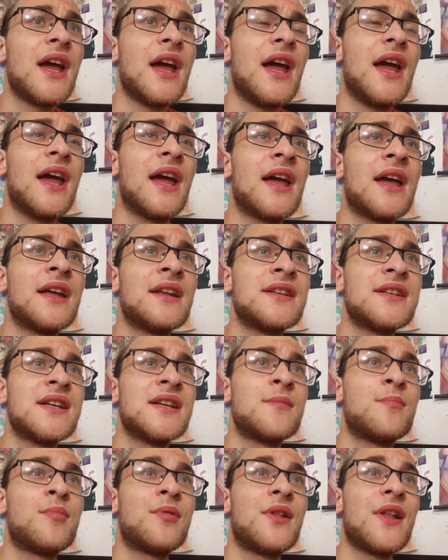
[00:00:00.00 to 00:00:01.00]
and
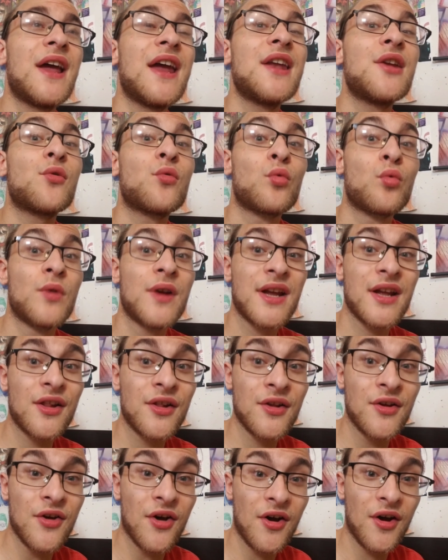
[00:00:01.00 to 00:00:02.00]
it played Real
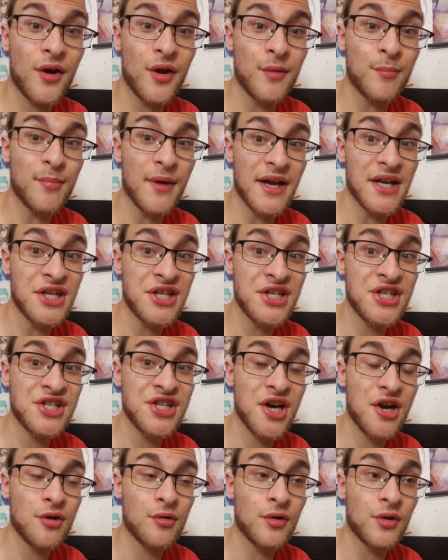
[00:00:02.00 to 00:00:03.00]
Gone by
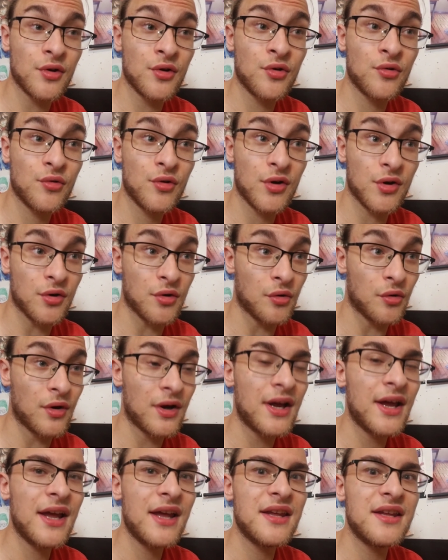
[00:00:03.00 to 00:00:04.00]
Sheryl Crow.
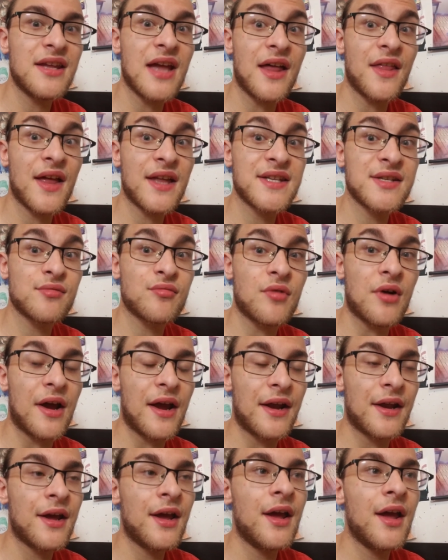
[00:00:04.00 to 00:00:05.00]
Yeah, that's right.